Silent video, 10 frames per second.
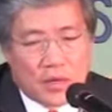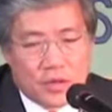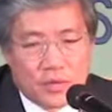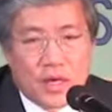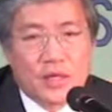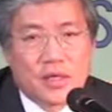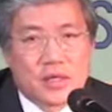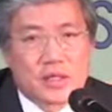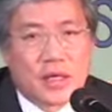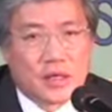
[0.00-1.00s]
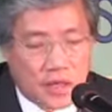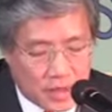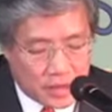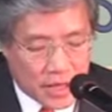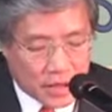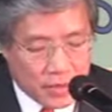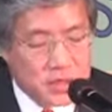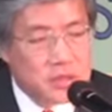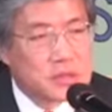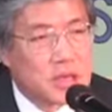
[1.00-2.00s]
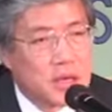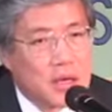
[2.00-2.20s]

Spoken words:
new ideas and take risks.